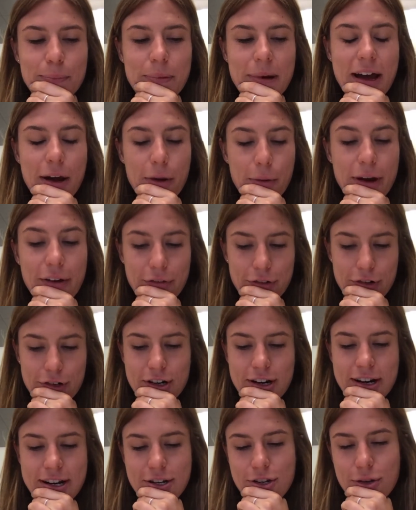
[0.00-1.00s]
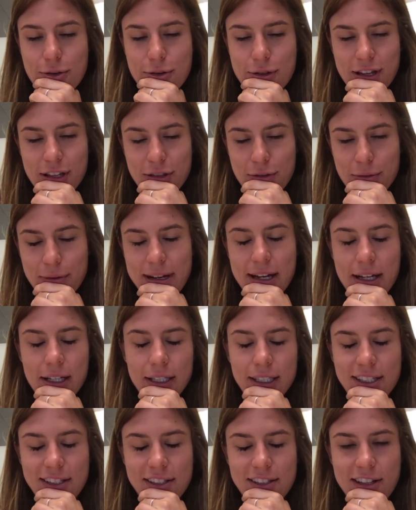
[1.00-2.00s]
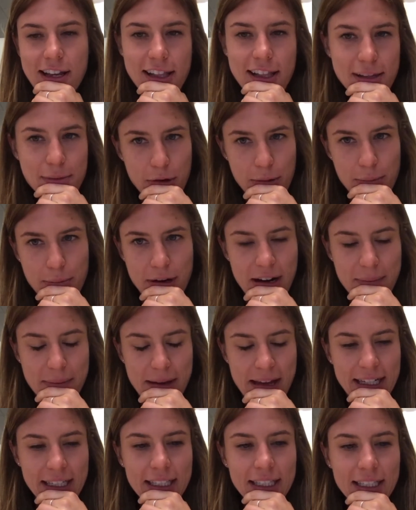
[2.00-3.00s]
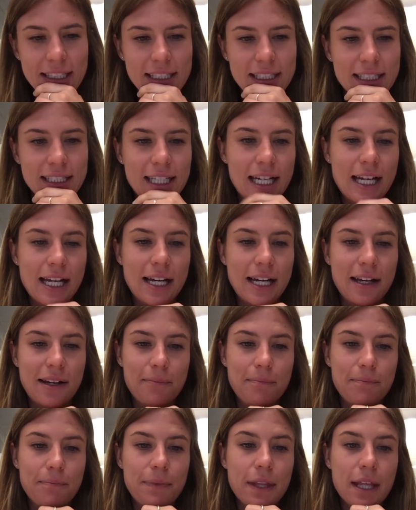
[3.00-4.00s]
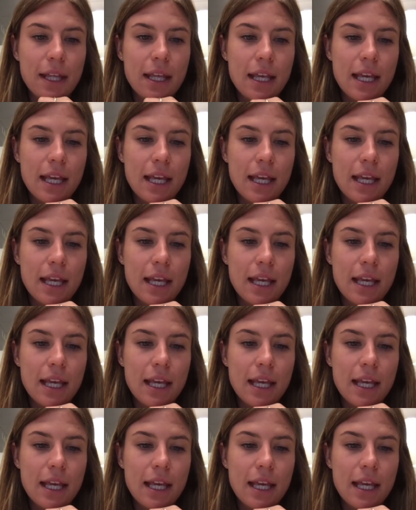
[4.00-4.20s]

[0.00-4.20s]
However, I do think the reality is slightly more pragmatic. And